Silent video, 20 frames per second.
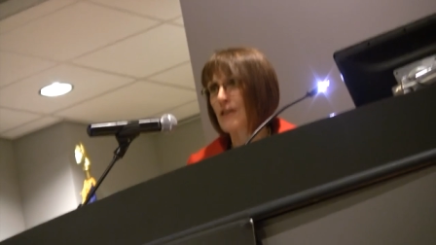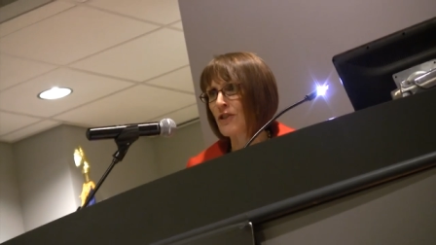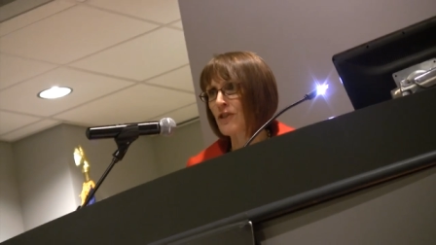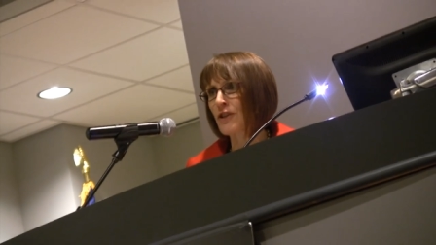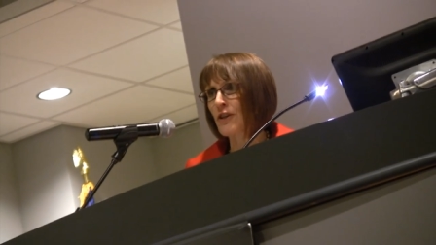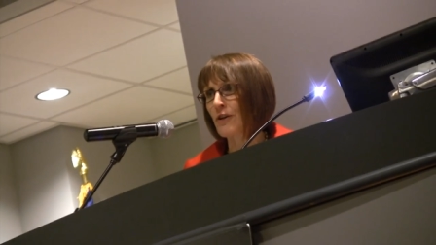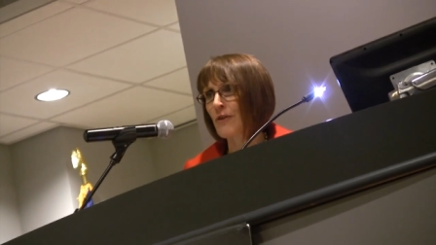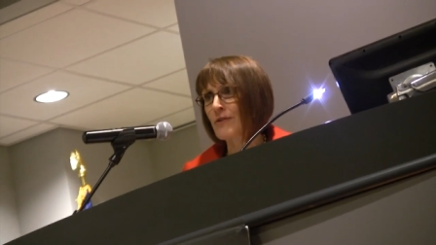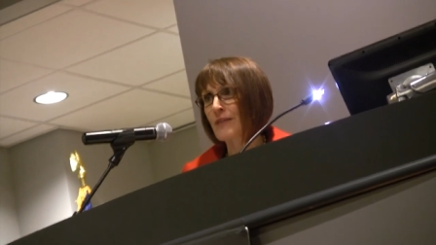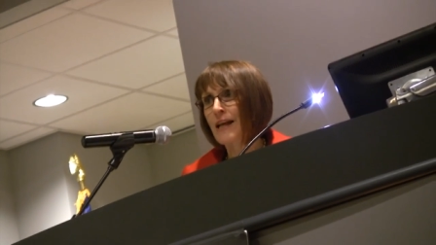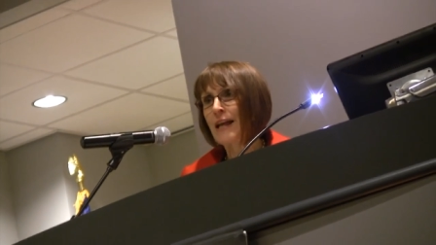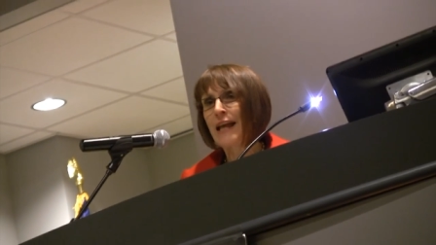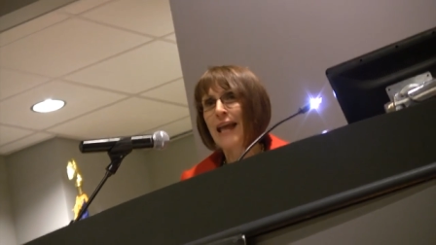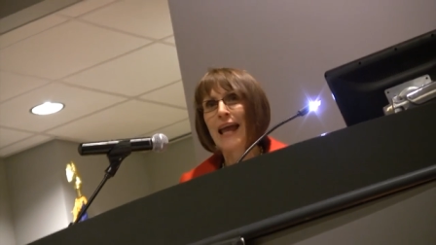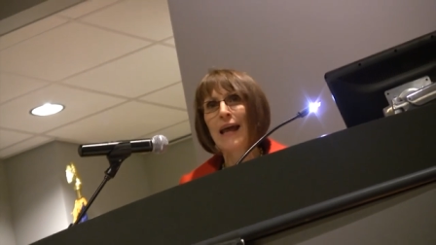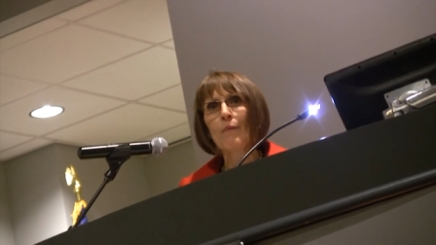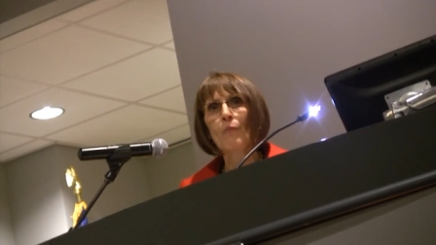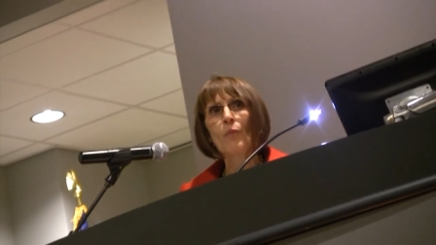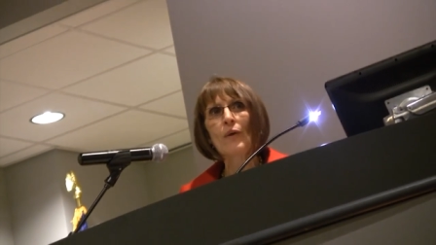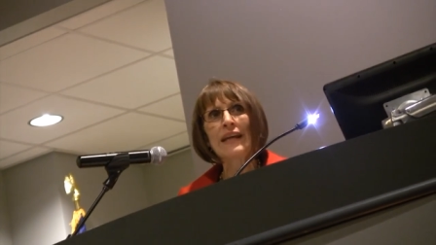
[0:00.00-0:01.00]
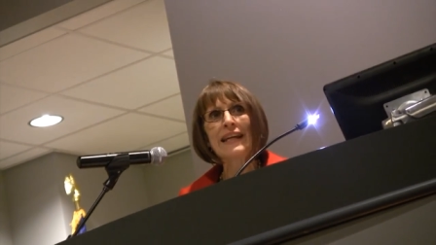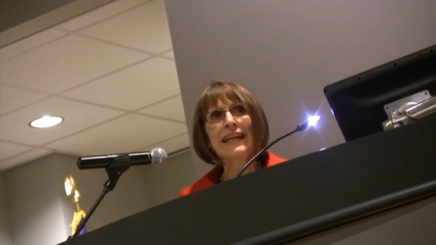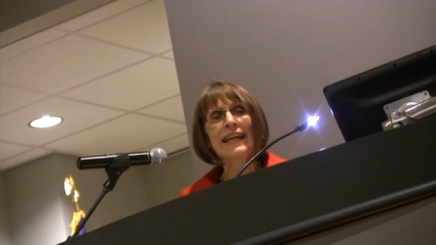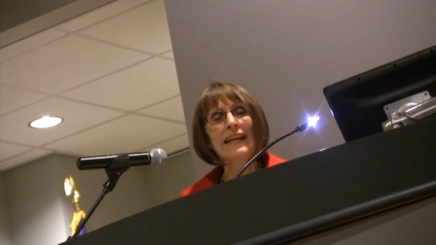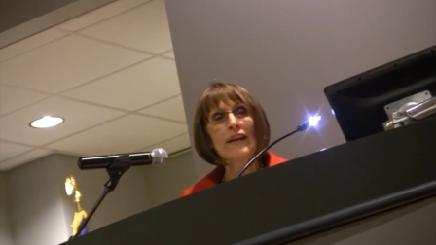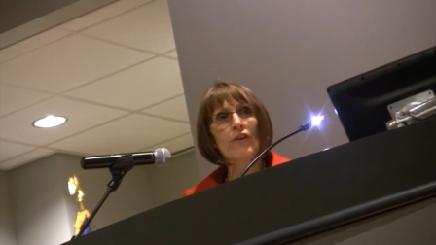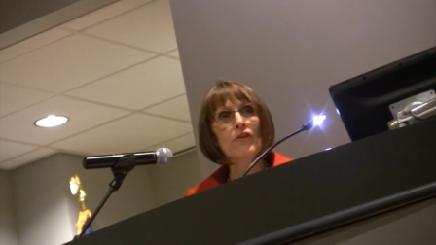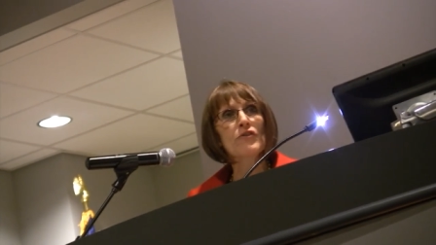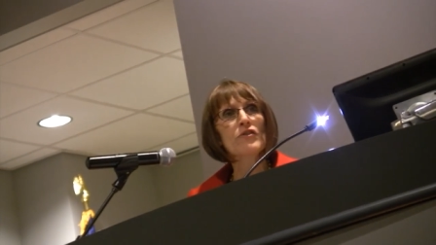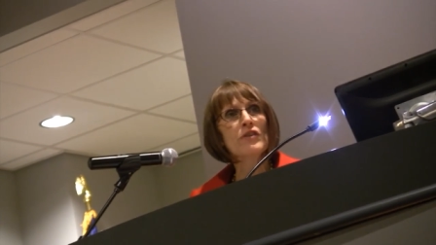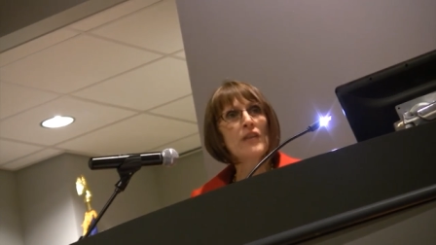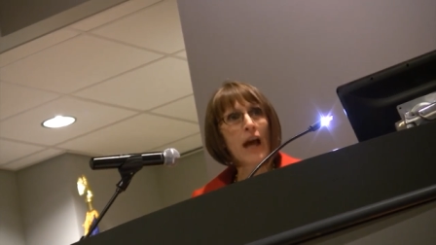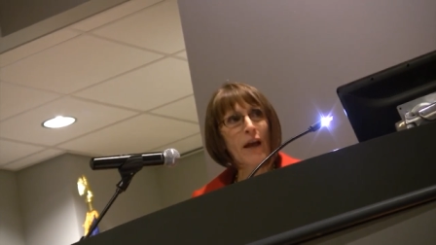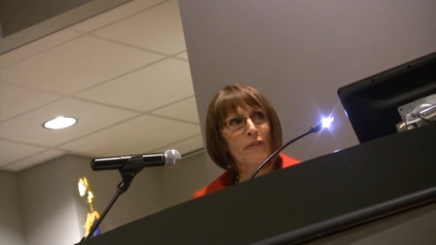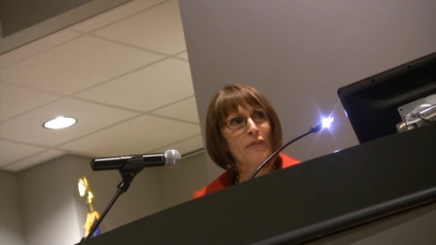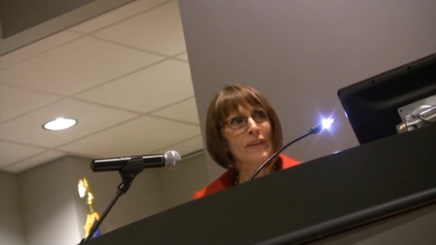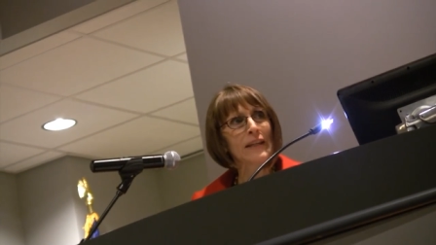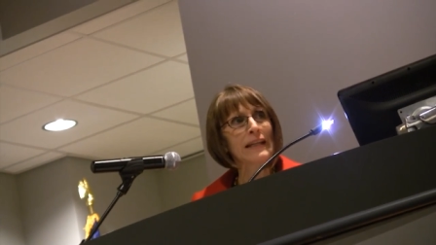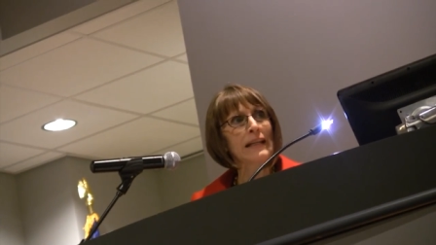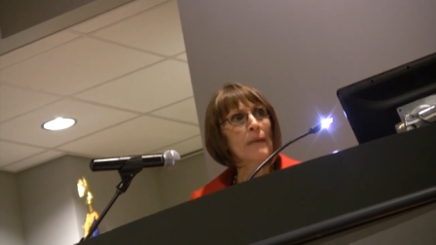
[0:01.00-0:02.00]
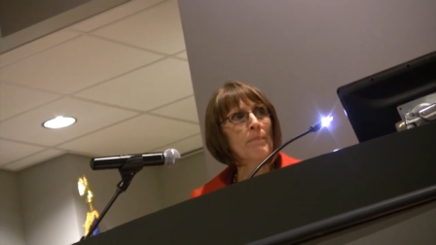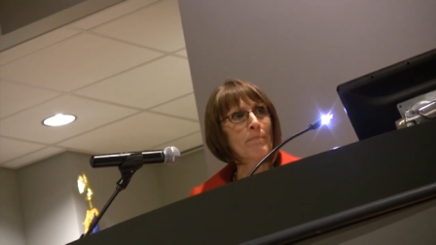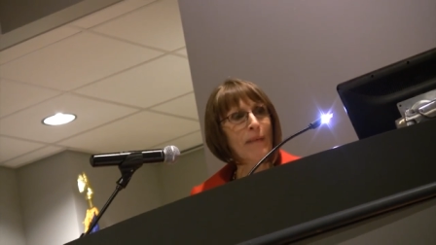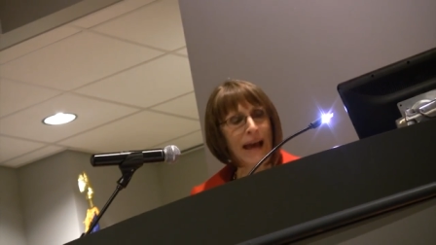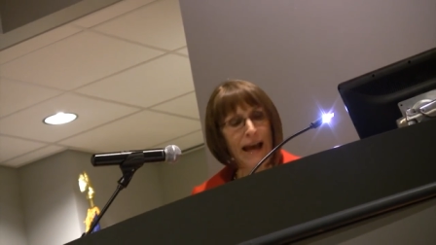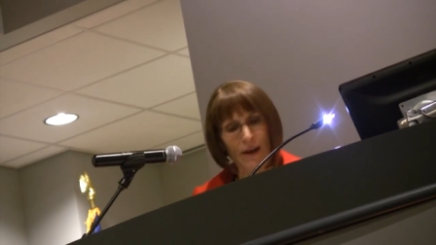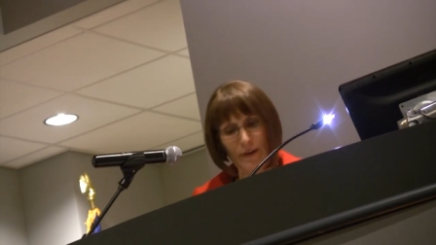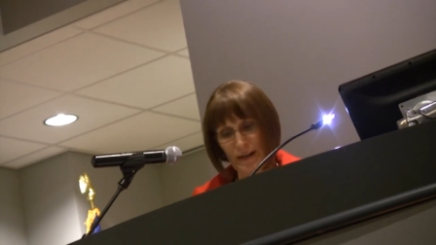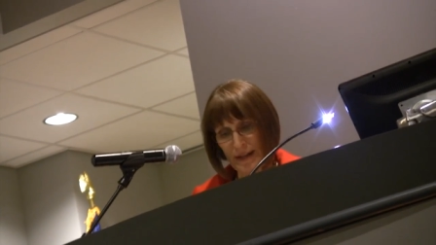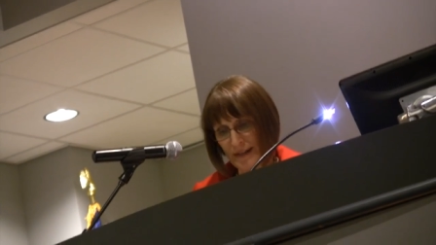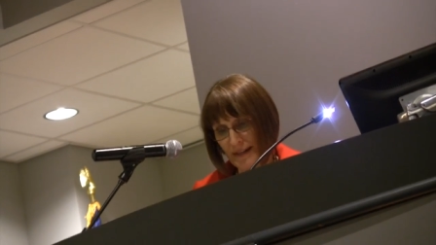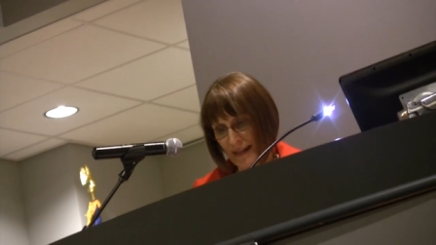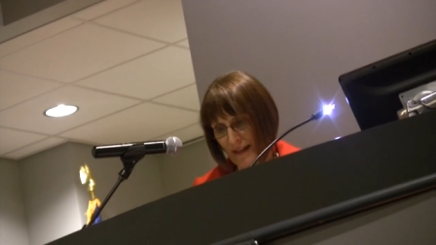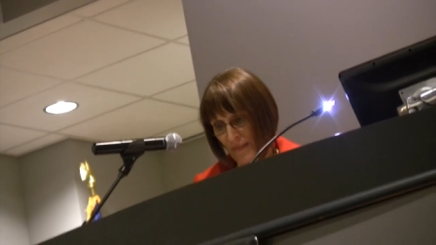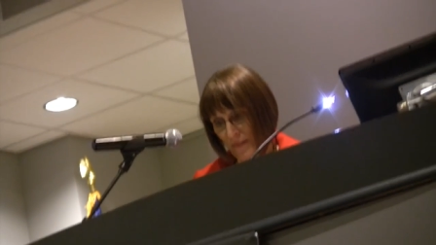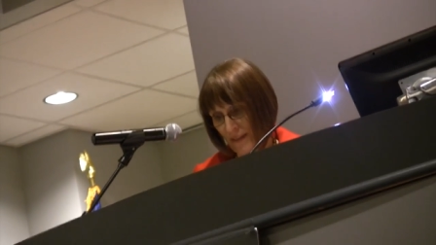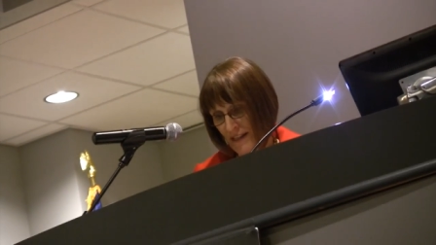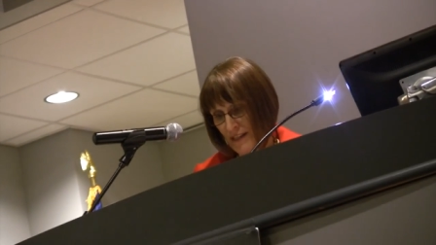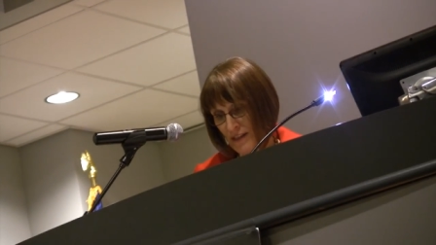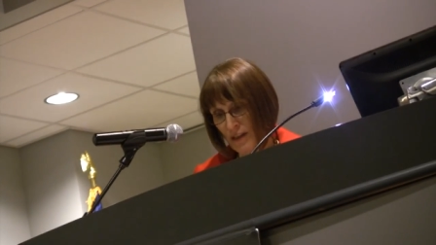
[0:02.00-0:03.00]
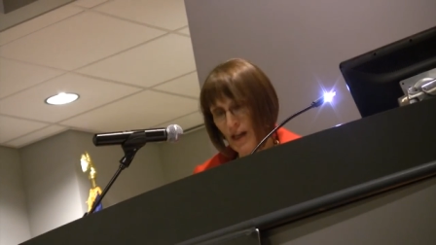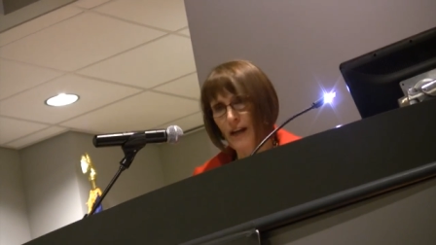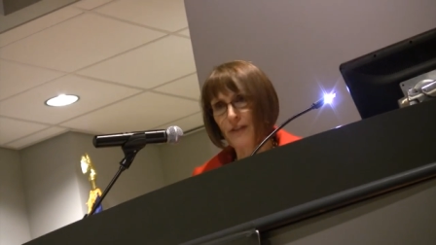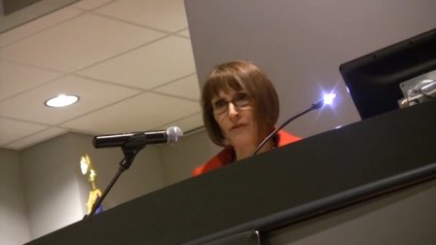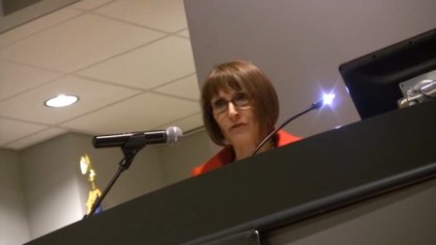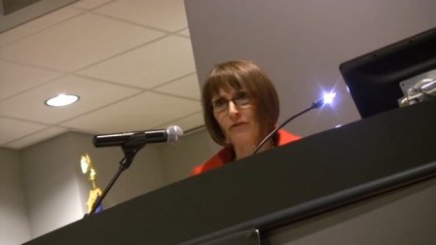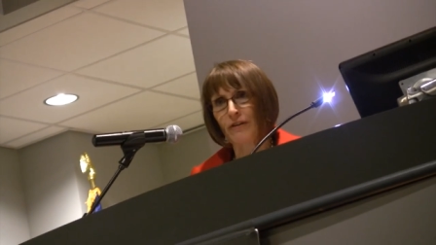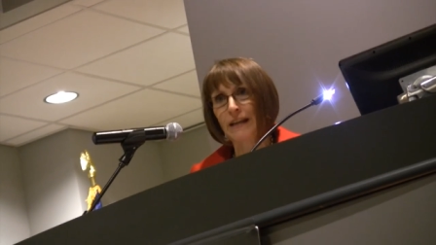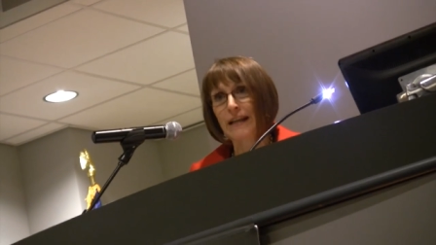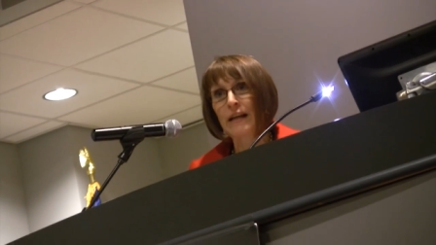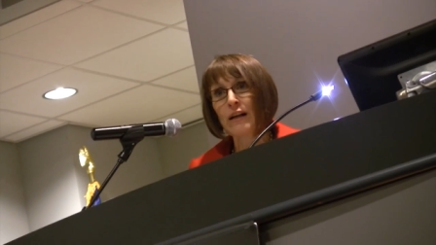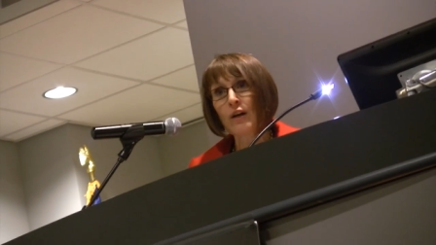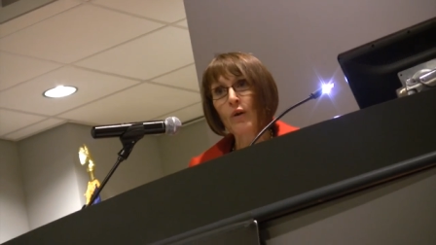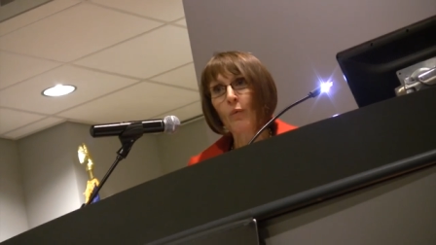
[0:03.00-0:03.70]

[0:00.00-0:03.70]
issues, and we hear nothing about it in this country.